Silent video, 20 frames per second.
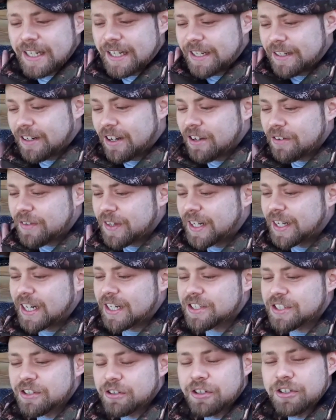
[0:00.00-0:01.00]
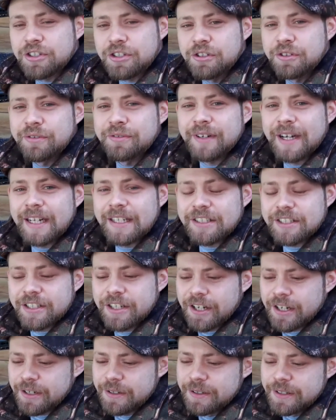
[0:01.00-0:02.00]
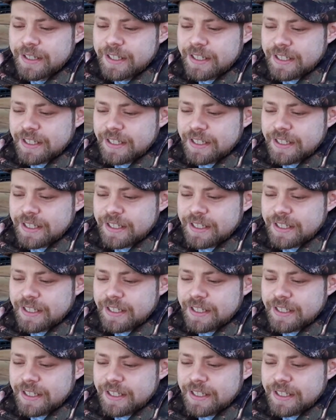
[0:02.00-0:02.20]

and I think that's a nice cool fact to know.